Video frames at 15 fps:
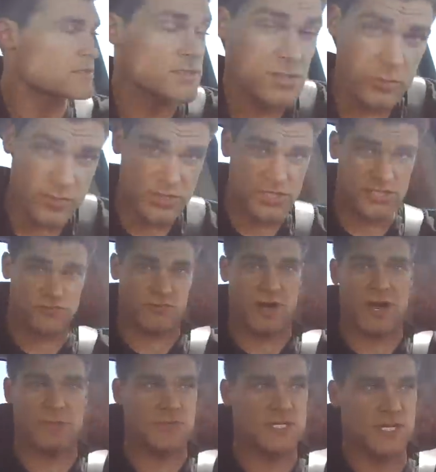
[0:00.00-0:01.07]
So we just
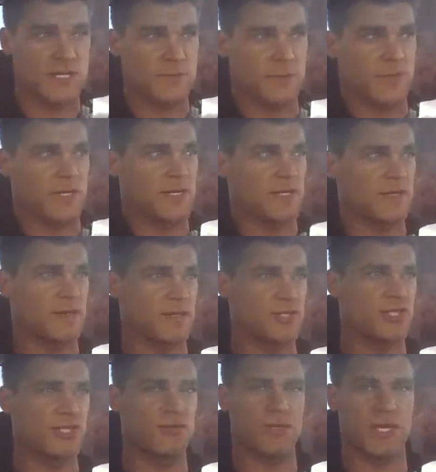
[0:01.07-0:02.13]
wrapped up the
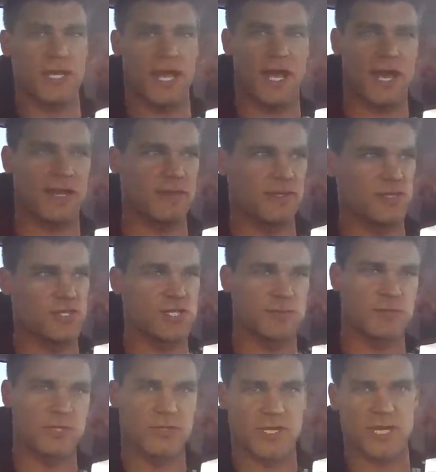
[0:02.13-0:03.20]
shooting at the
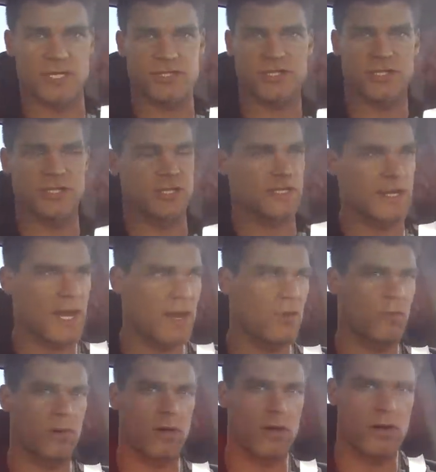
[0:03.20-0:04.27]
gym location, and
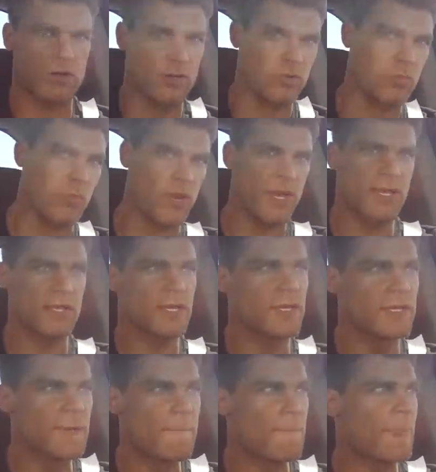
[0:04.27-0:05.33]
now we're on our way
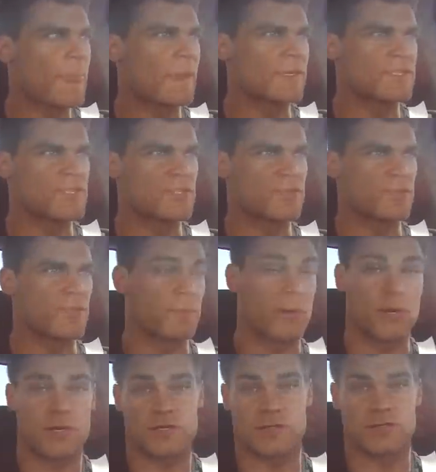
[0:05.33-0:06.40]
to the
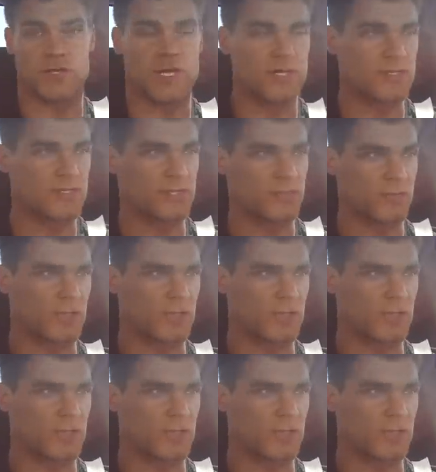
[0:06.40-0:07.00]
park location.